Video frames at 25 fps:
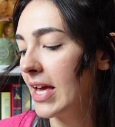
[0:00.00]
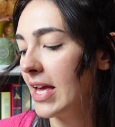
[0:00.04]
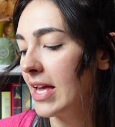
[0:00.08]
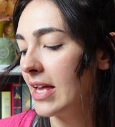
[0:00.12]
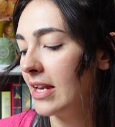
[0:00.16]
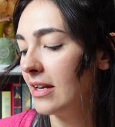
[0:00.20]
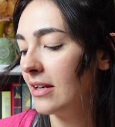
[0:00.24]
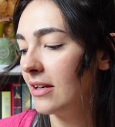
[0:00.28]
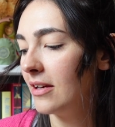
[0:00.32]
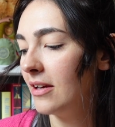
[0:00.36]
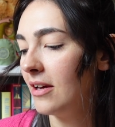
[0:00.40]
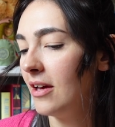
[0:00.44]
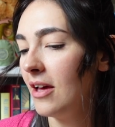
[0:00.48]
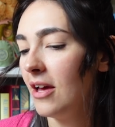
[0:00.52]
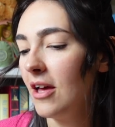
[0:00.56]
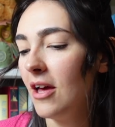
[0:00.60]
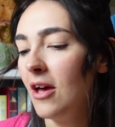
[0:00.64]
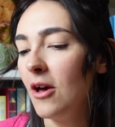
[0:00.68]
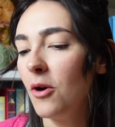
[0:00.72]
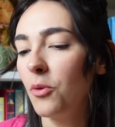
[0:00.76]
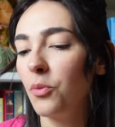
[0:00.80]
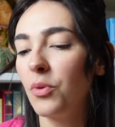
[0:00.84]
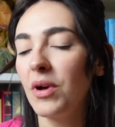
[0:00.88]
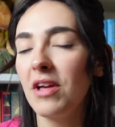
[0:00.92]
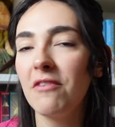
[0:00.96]
in
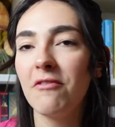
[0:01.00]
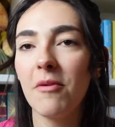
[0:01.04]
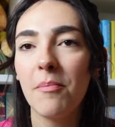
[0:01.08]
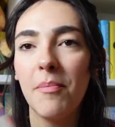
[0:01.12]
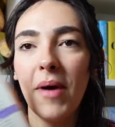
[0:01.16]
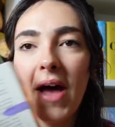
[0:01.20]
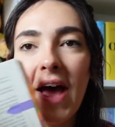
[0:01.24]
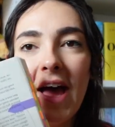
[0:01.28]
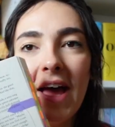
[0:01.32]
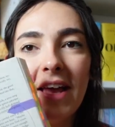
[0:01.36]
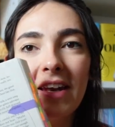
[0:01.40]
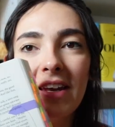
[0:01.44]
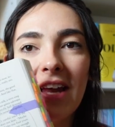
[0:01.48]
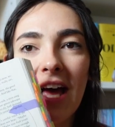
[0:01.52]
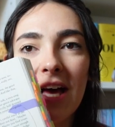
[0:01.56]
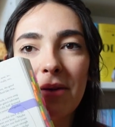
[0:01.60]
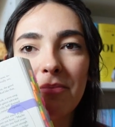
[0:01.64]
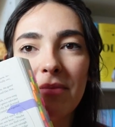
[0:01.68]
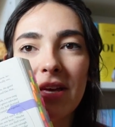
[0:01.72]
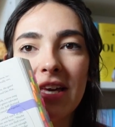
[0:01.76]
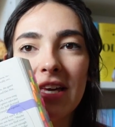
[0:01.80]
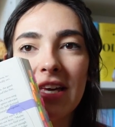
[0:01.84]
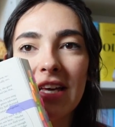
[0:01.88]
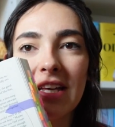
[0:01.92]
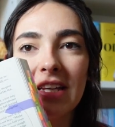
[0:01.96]
with a pen
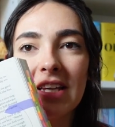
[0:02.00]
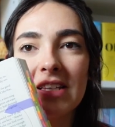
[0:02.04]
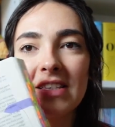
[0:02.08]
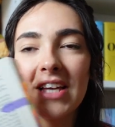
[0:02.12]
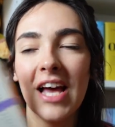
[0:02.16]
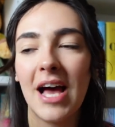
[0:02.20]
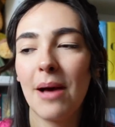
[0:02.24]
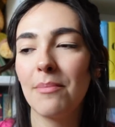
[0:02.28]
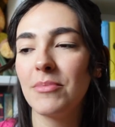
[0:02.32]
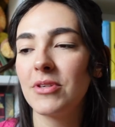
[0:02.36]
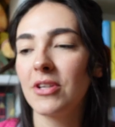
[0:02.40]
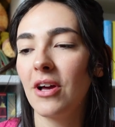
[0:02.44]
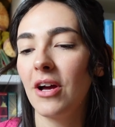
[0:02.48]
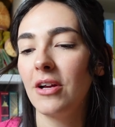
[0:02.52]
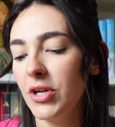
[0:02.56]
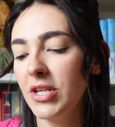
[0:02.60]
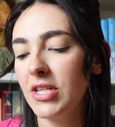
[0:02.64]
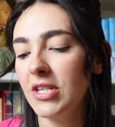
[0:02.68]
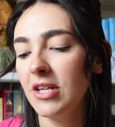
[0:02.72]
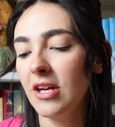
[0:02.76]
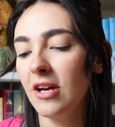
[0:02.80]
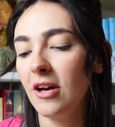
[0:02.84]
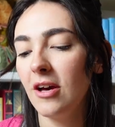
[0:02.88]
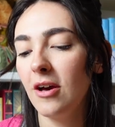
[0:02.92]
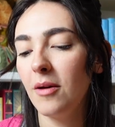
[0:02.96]
and making the tabs kind of
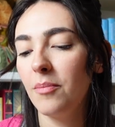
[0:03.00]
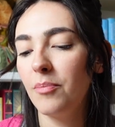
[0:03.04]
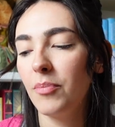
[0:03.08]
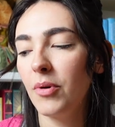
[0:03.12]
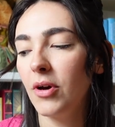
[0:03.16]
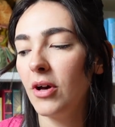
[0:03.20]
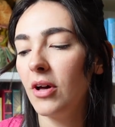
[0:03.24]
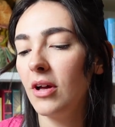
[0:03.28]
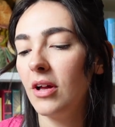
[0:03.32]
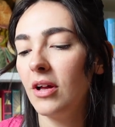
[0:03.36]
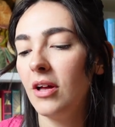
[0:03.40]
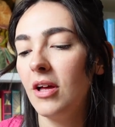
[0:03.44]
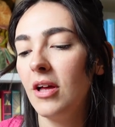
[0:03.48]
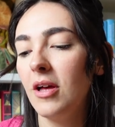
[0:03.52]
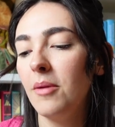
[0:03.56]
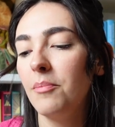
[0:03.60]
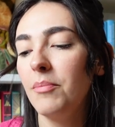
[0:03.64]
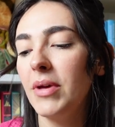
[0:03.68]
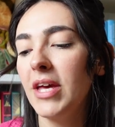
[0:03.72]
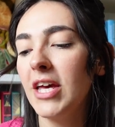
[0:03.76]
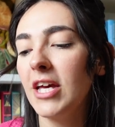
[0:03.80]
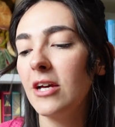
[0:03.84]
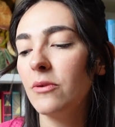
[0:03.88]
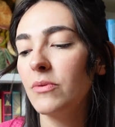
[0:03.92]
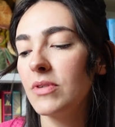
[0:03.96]
prettier, but
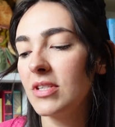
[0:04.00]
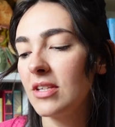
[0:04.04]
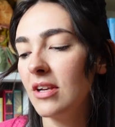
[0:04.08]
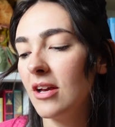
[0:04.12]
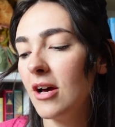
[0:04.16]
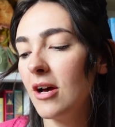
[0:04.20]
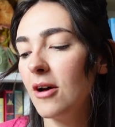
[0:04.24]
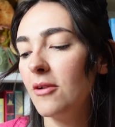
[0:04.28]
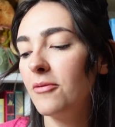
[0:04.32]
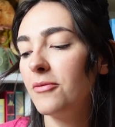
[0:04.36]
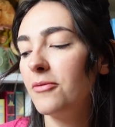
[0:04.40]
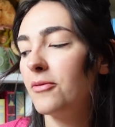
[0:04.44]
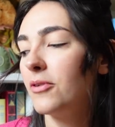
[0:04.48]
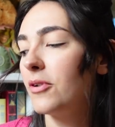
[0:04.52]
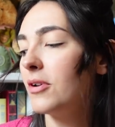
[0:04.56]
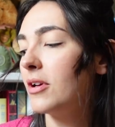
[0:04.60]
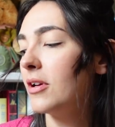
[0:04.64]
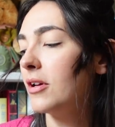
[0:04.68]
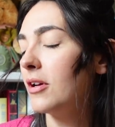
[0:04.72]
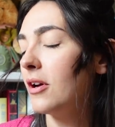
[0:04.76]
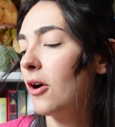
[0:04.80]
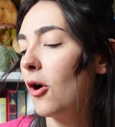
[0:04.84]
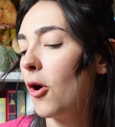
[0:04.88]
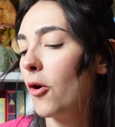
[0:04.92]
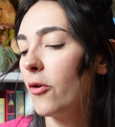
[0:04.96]
pink was love,
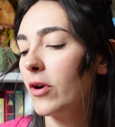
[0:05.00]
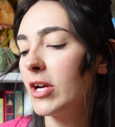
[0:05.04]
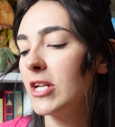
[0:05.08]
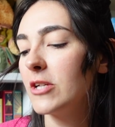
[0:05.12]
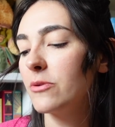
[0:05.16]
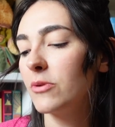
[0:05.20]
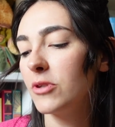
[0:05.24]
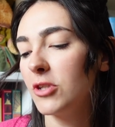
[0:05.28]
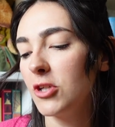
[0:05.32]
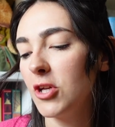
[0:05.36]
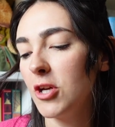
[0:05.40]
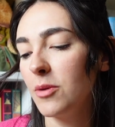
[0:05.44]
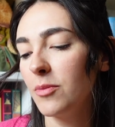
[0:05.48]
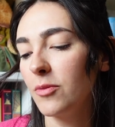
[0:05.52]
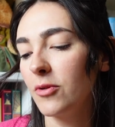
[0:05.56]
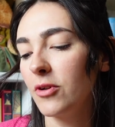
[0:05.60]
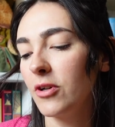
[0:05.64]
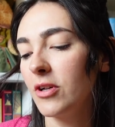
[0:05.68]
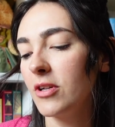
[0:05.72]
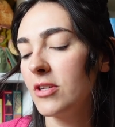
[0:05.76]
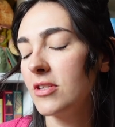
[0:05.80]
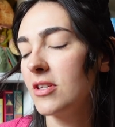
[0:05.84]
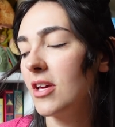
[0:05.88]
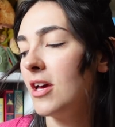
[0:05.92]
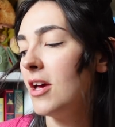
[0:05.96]
orange was
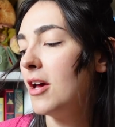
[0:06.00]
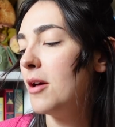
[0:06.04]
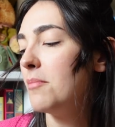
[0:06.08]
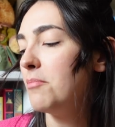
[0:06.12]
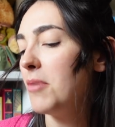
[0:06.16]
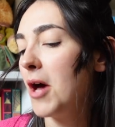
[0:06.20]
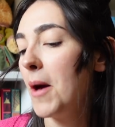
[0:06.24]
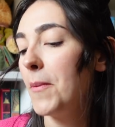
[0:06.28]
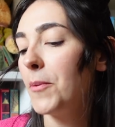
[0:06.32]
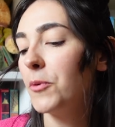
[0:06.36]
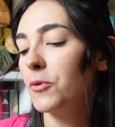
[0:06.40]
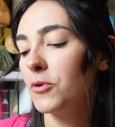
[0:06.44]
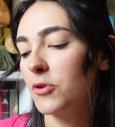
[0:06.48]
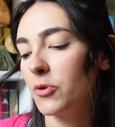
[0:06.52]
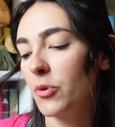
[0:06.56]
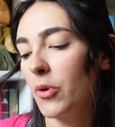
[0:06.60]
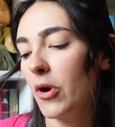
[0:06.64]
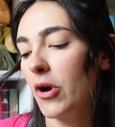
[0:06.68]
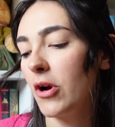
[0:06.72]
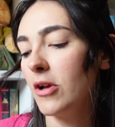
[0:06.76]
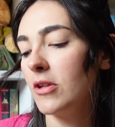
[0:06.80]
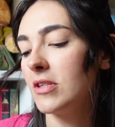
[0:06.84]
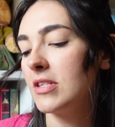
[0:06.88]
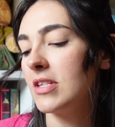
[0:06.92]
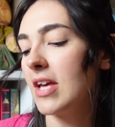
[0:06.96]
humorous, purple was
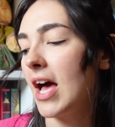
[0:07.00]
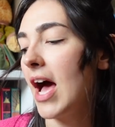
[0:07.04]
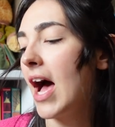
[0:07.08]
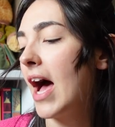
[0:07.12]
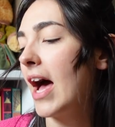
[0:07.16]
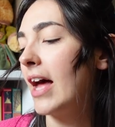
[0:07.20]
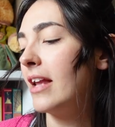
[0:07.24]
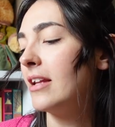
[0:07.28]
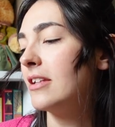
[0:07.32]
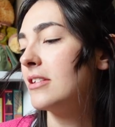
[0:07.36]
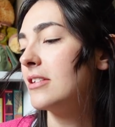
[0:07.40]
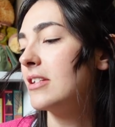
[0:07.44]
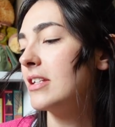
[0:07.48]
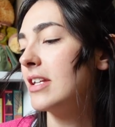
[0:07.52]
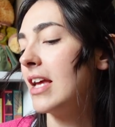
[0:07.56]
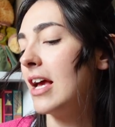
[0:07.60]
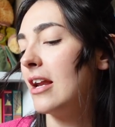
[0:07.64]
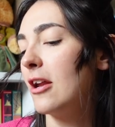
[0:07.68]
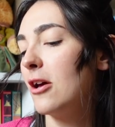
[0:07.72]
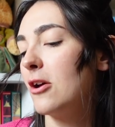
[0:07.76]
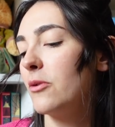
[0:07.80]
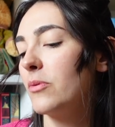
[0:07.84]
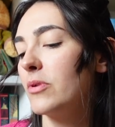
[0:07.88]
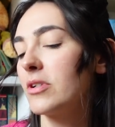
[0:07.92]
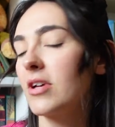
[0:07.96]
quotes, and
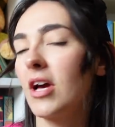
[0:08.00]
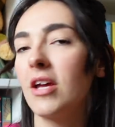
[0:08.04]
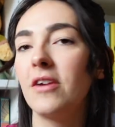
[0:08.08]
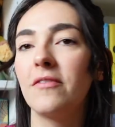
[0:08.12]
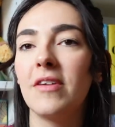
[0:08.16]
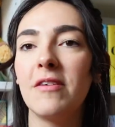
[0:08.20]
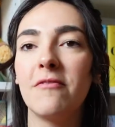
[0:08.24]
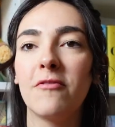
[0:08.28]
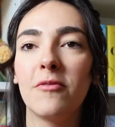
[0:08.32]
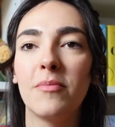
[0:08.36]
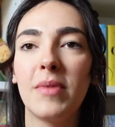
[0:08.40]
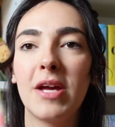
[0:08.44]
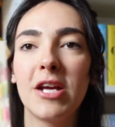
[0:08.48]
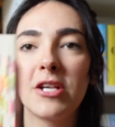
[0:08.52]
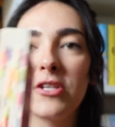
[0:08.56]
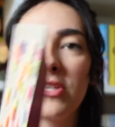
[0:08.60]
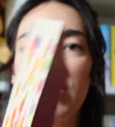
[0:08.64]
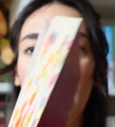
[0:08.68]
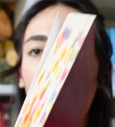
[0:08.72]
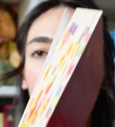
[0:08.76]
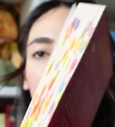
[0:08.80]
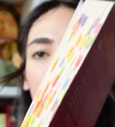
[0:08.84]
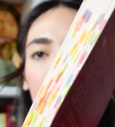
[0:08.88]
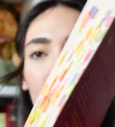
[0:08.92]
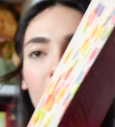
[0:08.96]
yellow was kind of
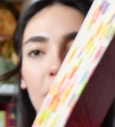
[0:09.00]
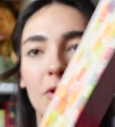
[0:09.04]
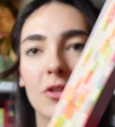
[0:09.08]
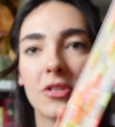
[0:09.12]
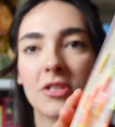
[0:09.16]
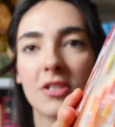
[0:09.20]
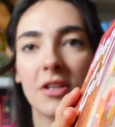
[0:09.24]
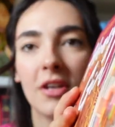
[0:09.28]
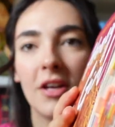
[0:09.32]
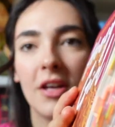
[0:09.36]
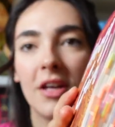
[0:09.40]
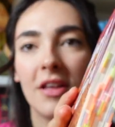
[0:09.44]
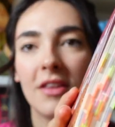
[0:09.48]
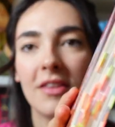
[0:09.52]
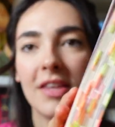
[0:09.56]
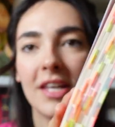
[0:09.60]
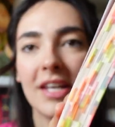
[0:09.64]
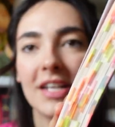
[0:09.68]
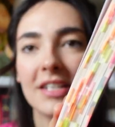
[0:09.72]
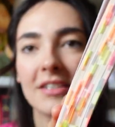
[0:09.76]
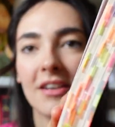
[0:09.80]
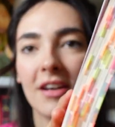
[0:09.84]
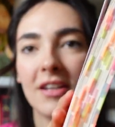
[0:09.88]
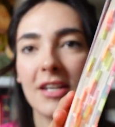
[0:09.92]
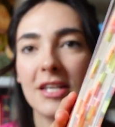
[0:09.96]
information and plot
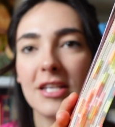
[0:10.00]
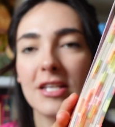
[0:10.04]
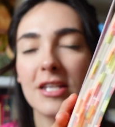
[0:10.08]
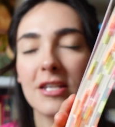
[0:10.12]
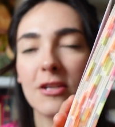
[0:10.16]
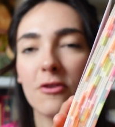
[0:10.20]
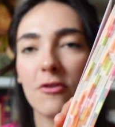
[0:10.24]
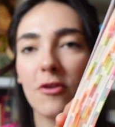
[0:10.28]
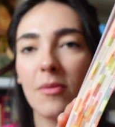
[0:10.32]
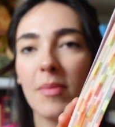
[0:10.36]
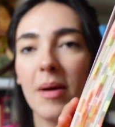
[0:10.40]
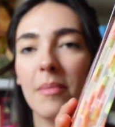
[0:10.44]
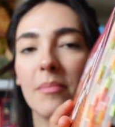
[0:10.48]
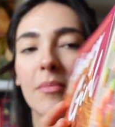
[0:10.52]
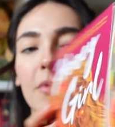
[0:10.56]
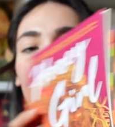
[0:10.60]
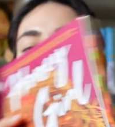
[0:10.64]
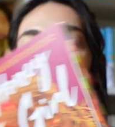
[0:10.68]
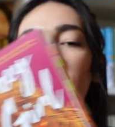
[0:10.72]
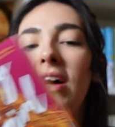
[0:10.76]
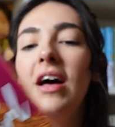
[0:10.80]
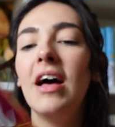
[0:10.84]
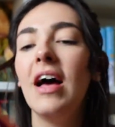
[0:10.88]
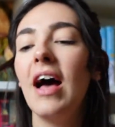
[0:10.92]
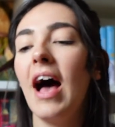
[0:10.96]
things I needed to
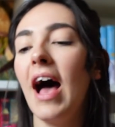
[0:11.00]
remember.